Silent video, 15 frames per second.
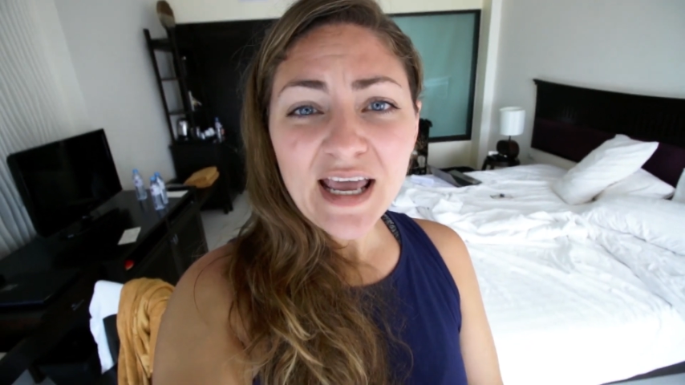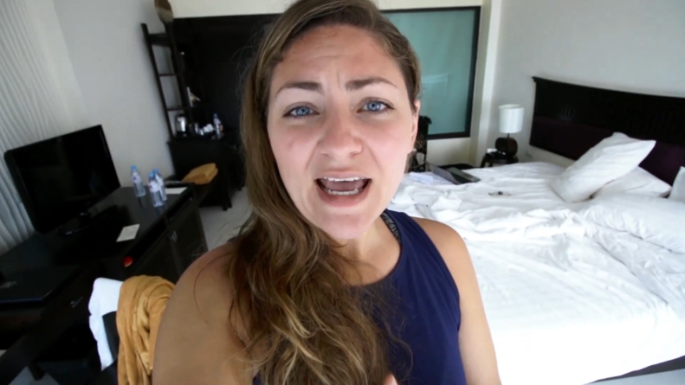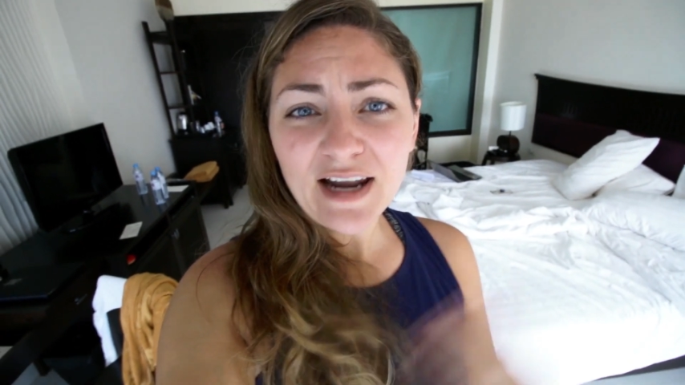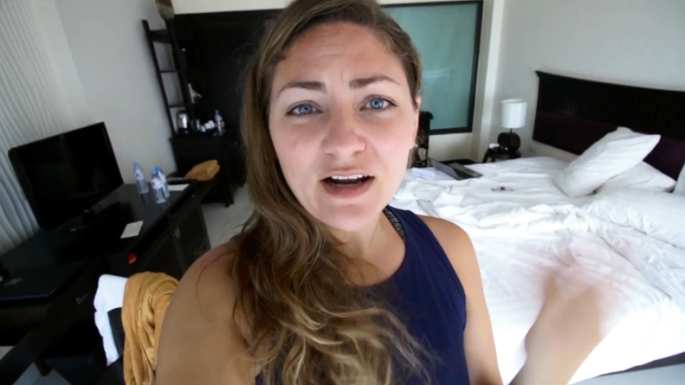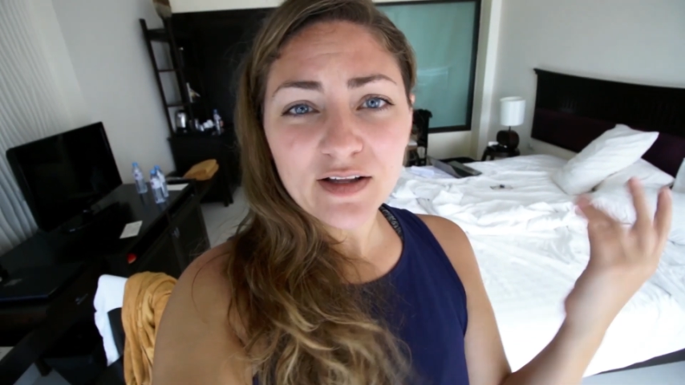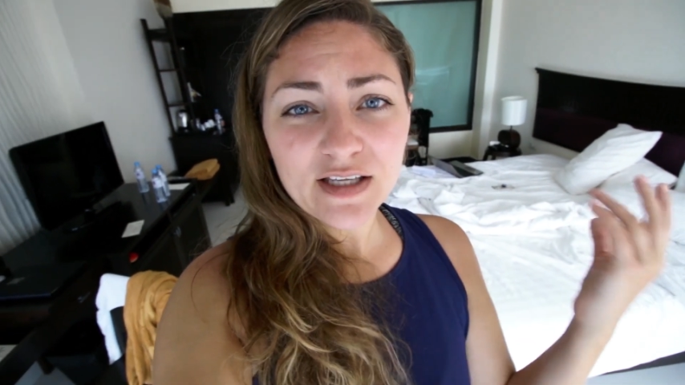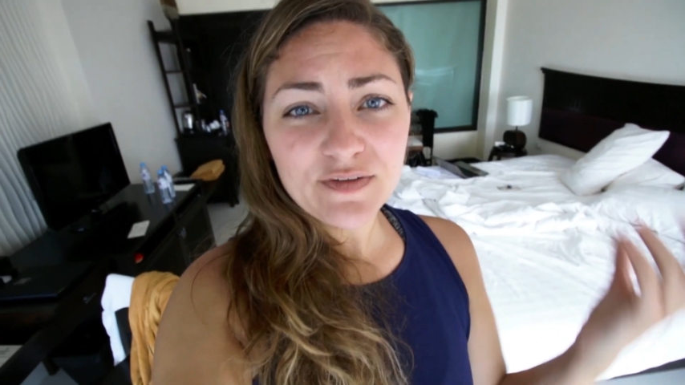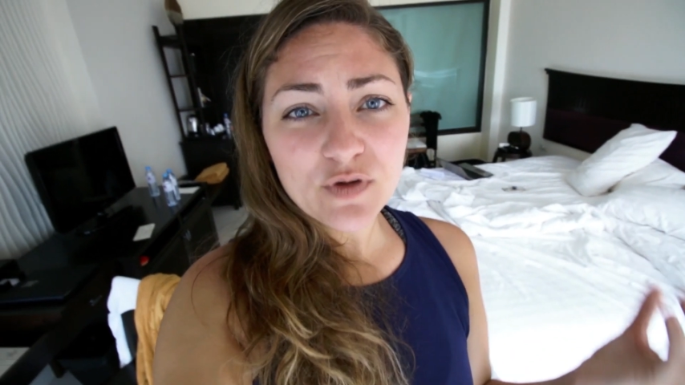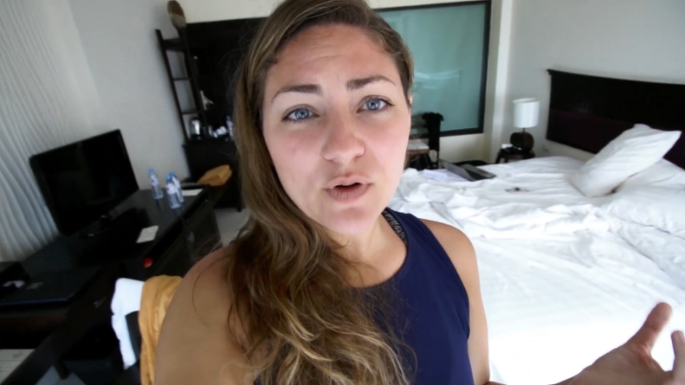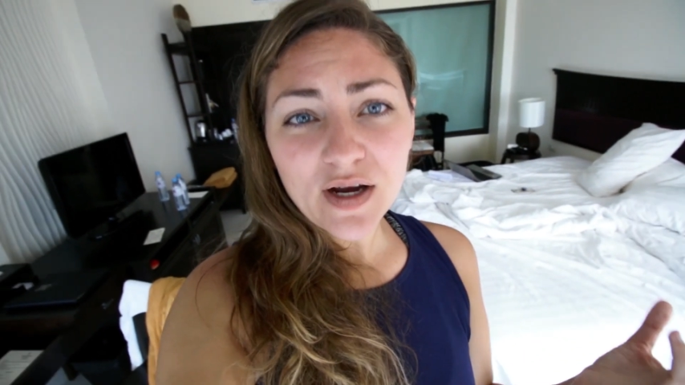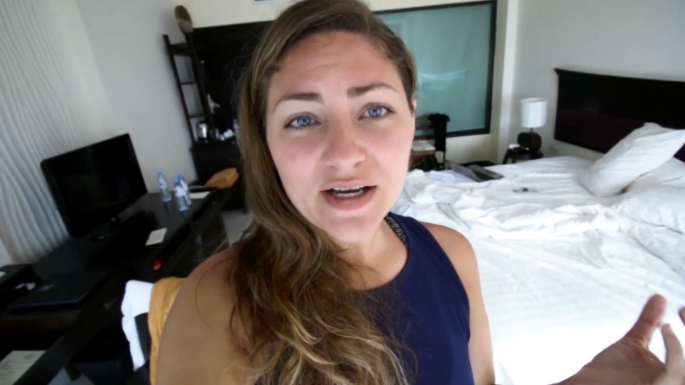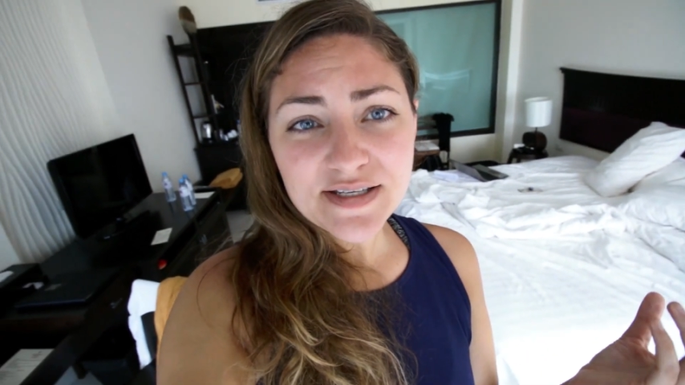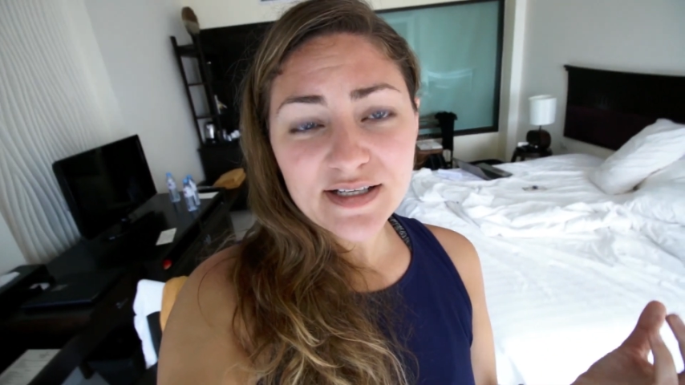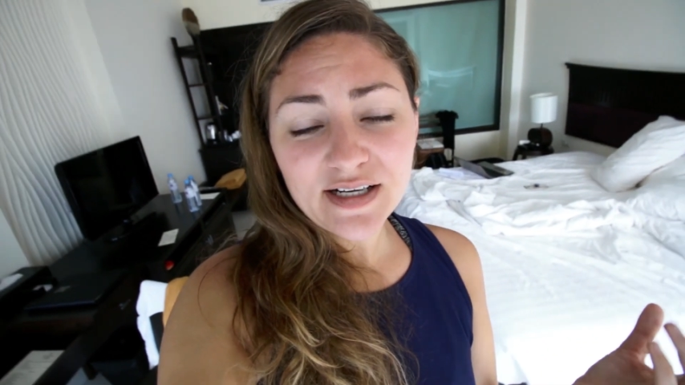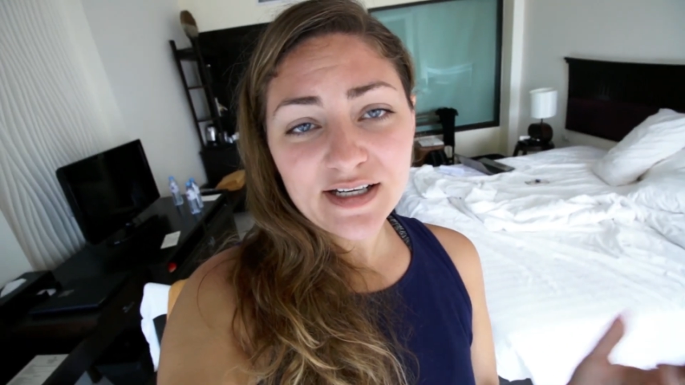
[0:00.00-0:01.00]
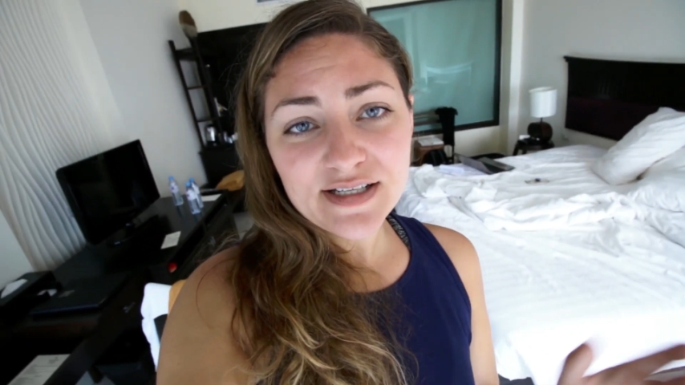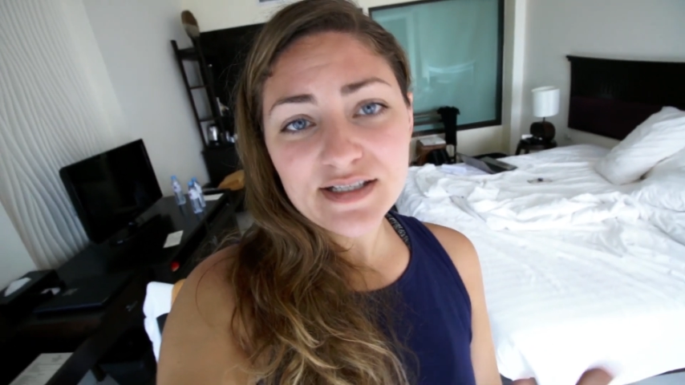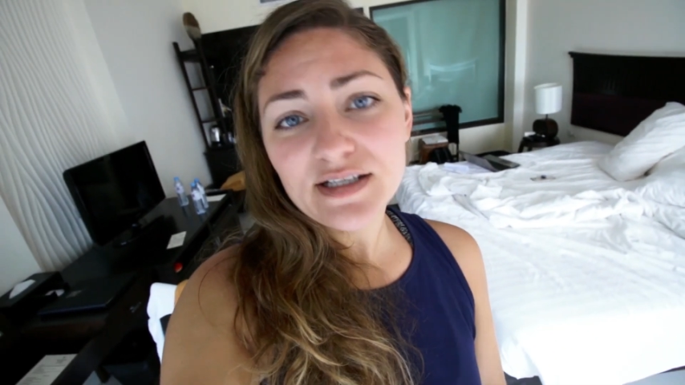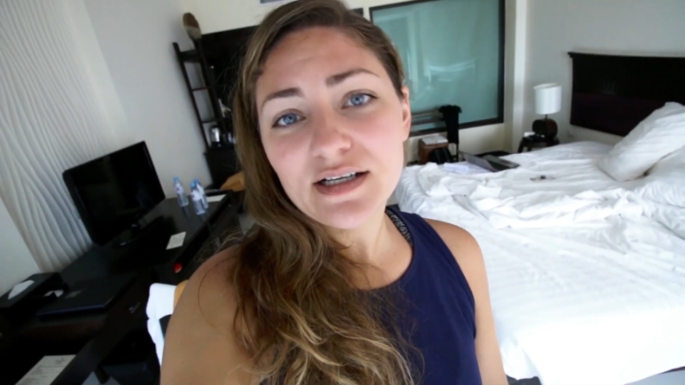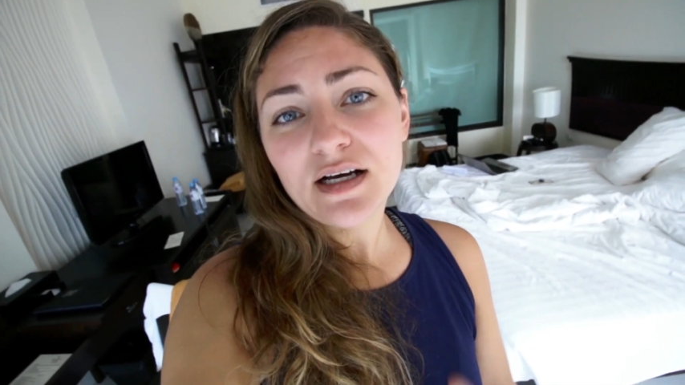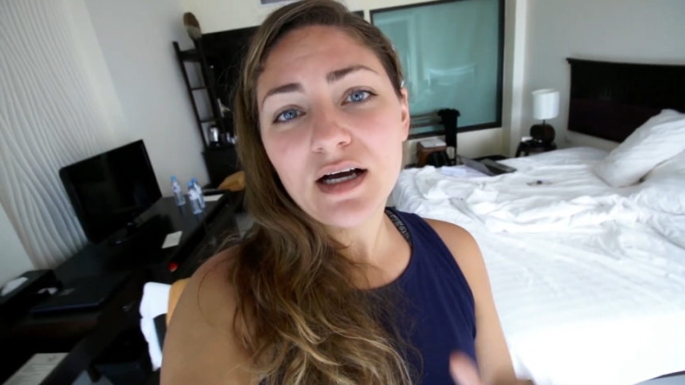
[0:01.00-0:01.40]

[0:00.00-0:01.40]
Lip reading: and I'll give you guys an idea